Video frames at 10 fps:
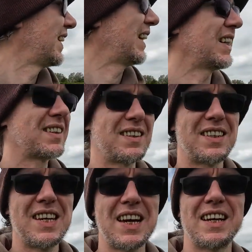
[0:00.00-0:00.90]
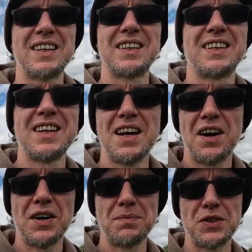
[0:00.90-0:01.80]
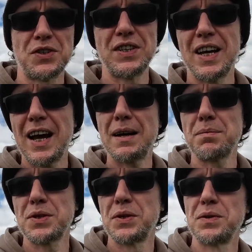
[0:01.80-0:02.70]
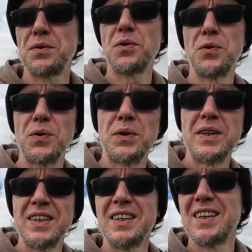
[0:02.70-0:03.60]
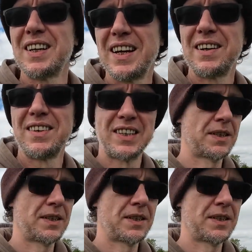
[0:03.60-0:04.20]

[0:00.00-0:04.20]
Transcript: And yeah, I'm just in absolute awe. Now,